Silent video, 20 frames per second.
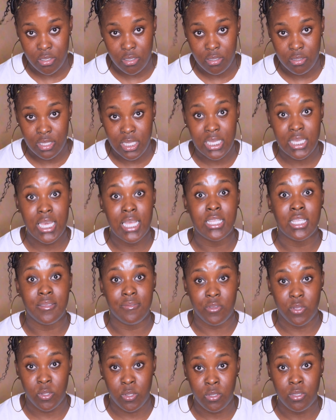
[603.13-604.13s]
They can give you
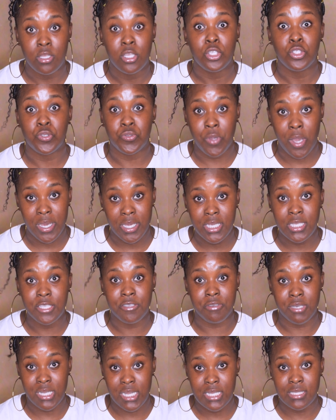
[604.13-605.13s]
the strong
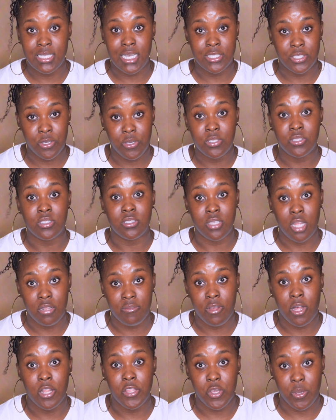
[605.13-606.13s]
ingredients that's going to solve all
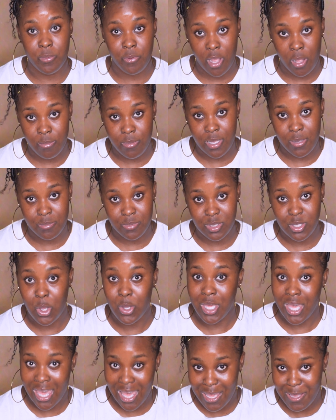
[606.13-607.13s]
your problems.
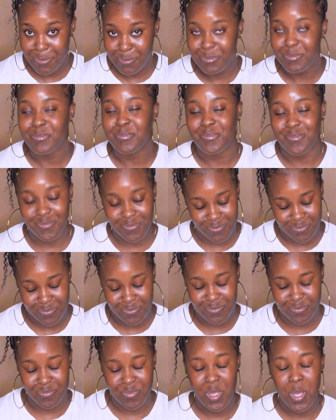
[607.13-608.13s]
Okay.
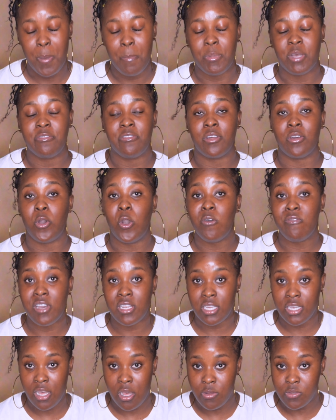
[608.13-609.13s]
But for
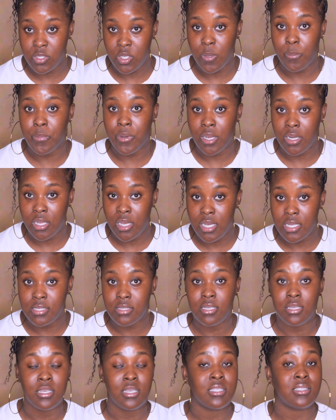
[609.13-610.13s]
over-the-counter products,
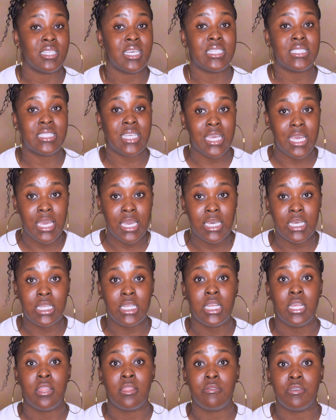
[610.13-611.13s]
they take
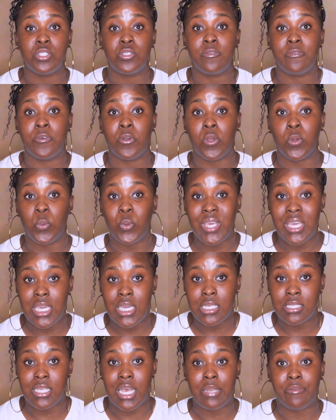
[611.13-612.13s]
3 to 4 weeks,
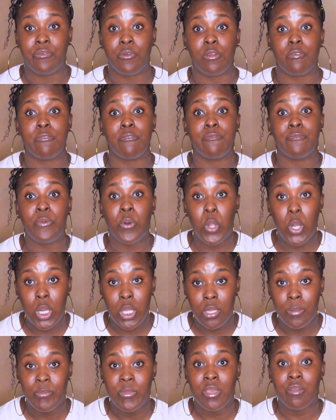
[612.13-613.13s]
and for full
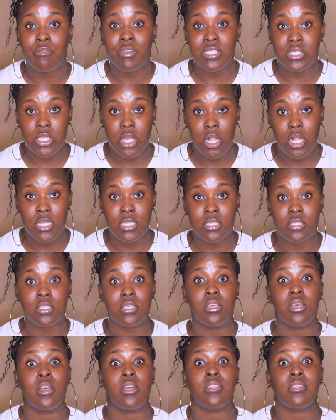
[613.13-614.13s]
results
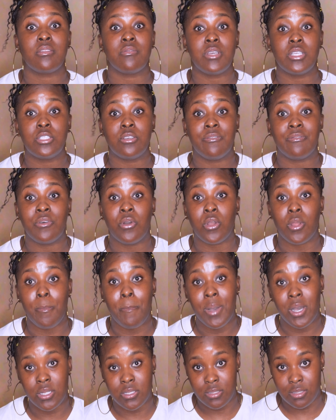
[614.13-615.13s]
3 to 4
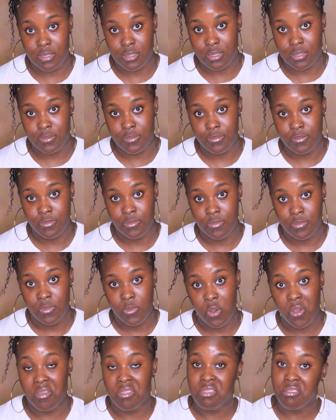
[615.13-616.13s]
months,
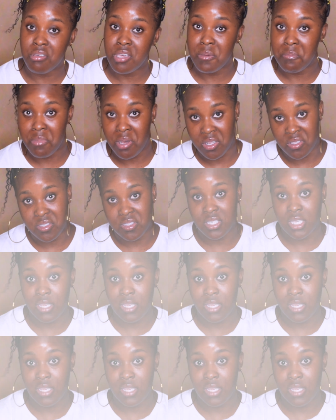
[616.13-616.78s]
or 3 months, give